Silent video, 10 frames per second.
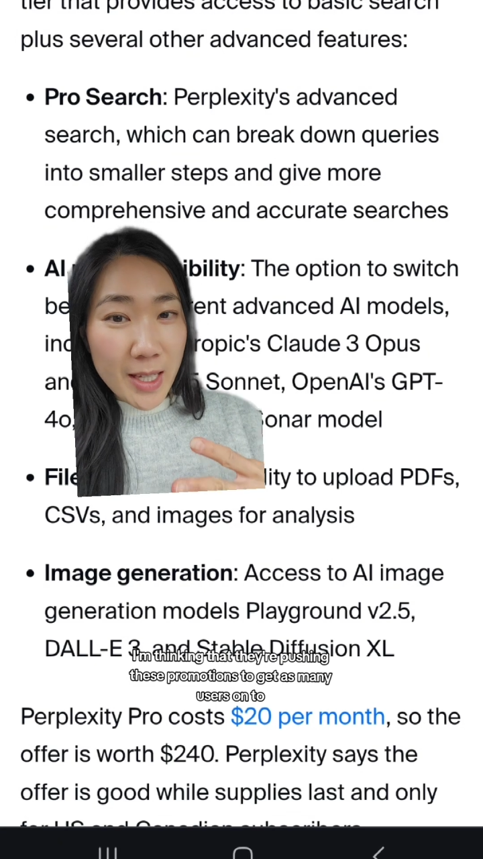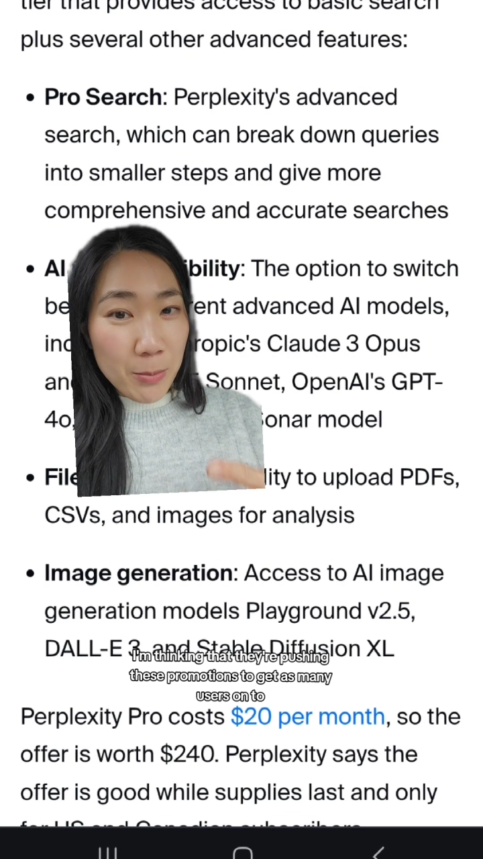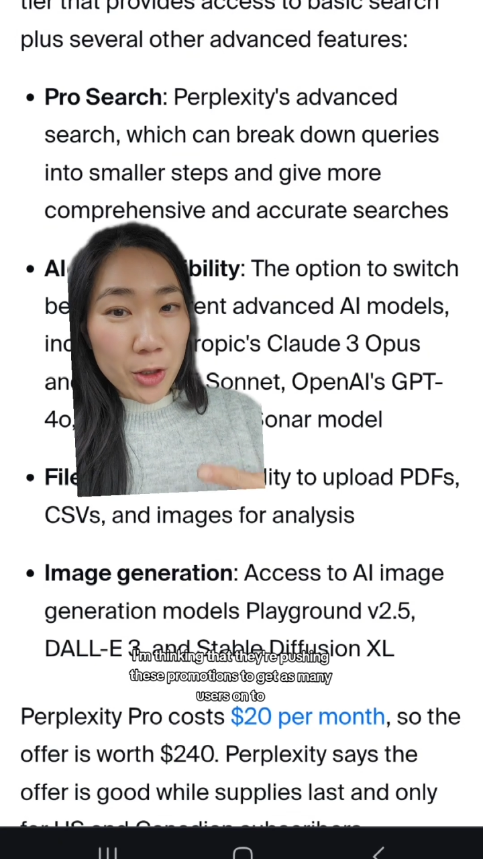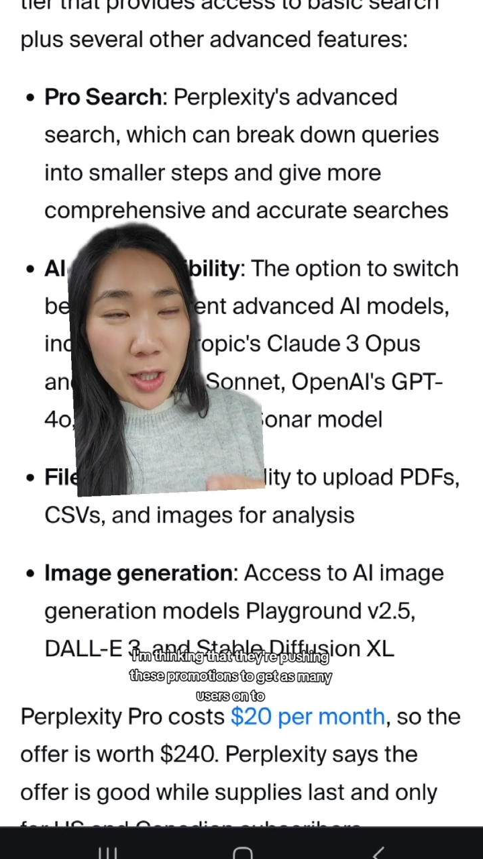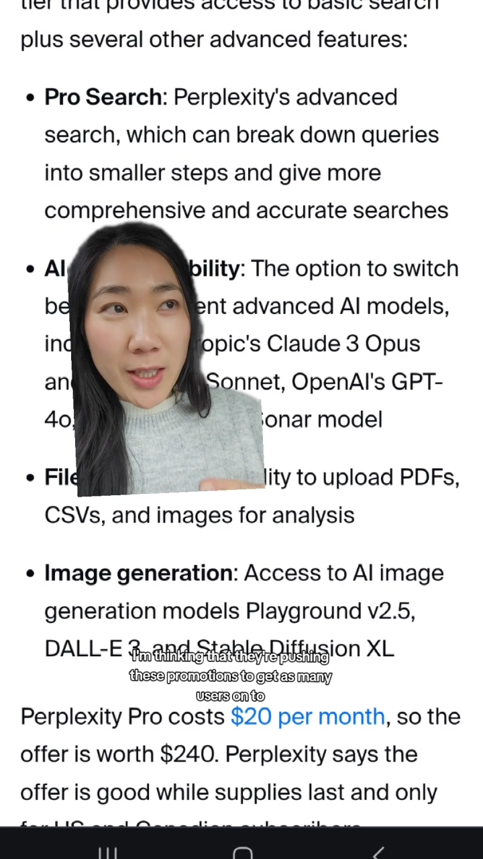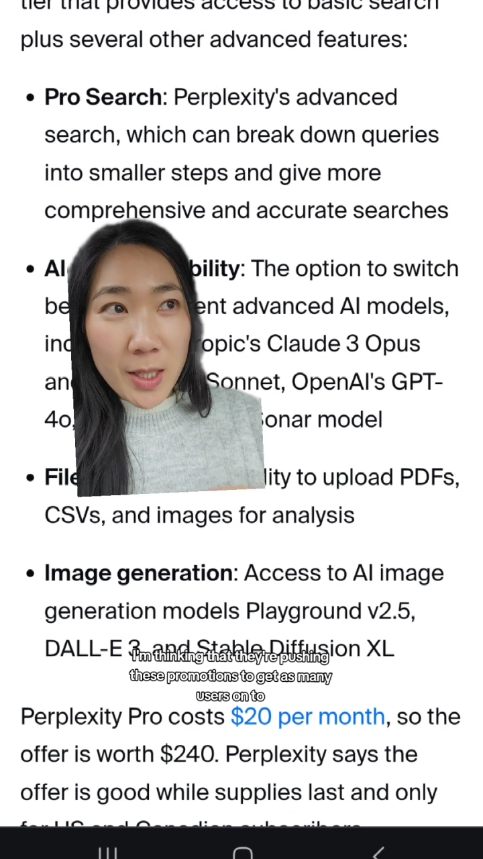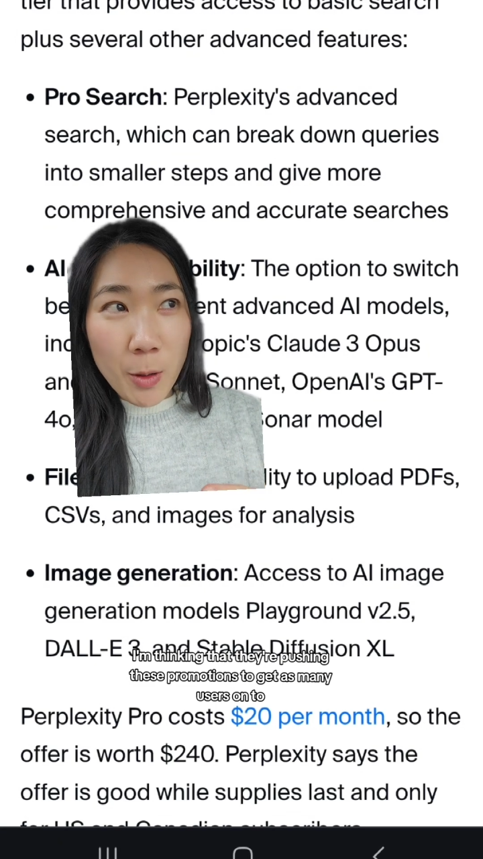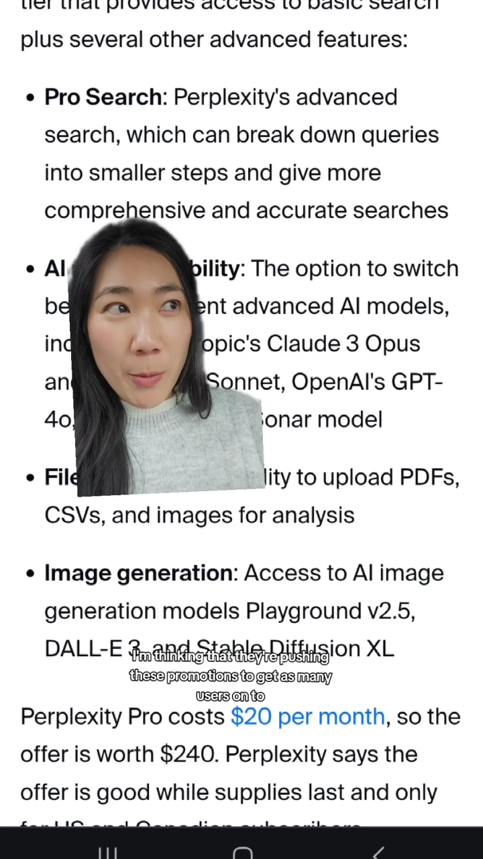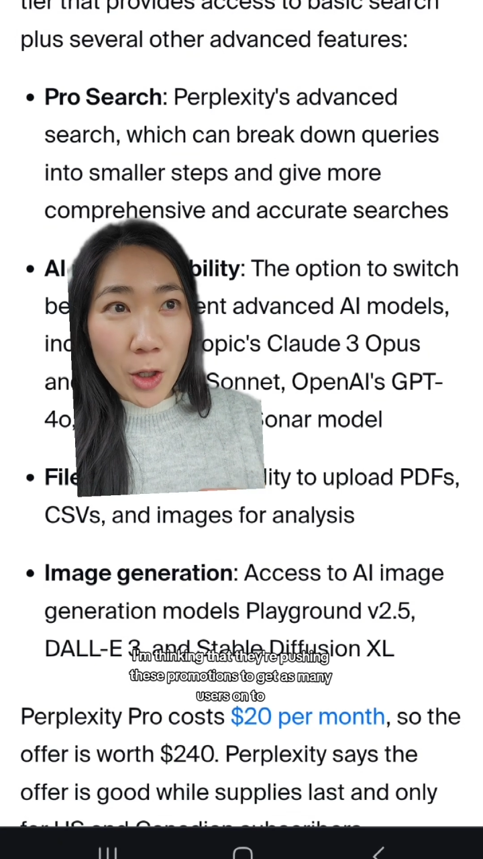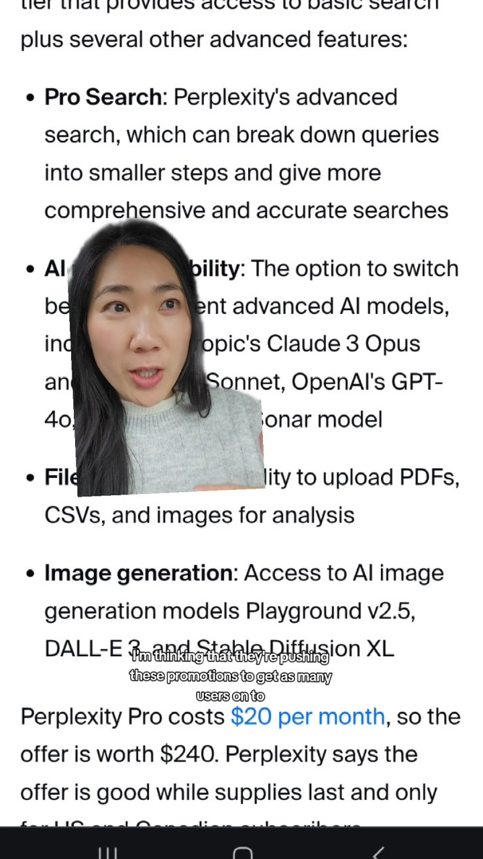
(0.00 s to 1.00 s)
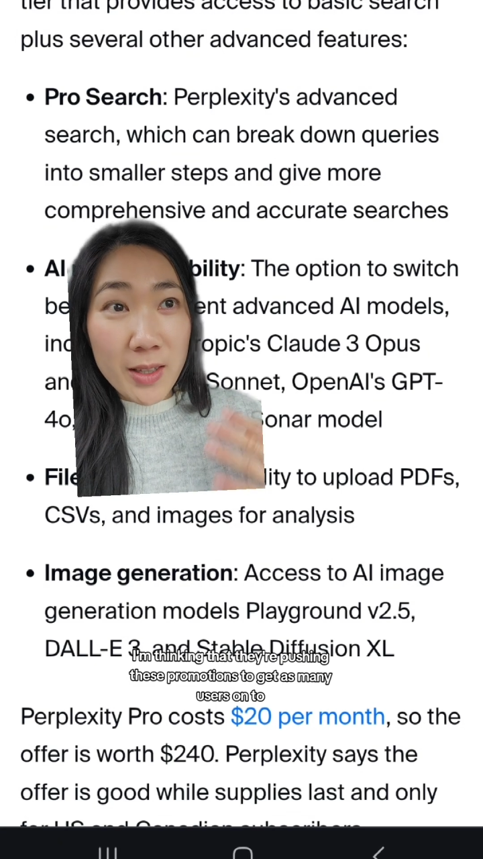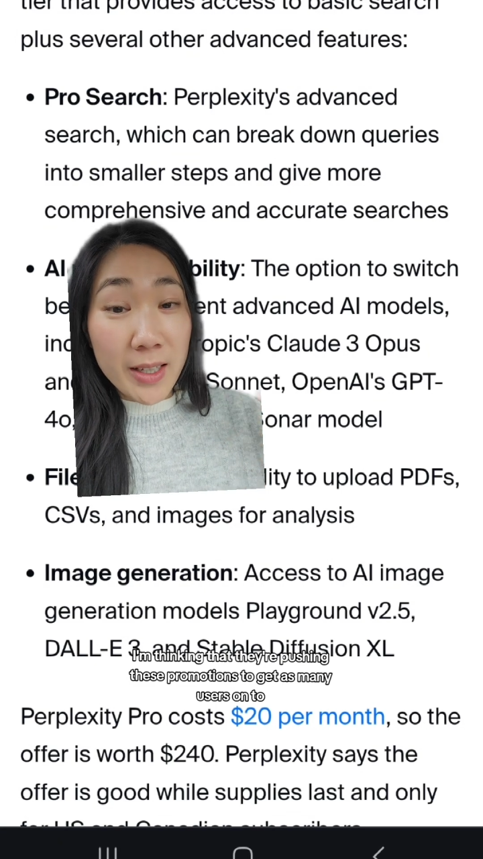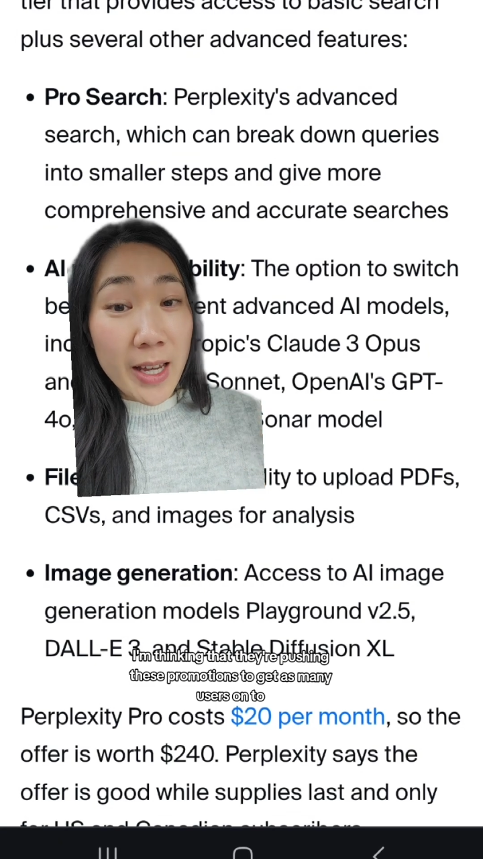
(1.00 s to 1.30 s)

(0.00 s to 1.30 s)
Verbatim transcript: that they're pushing these promotions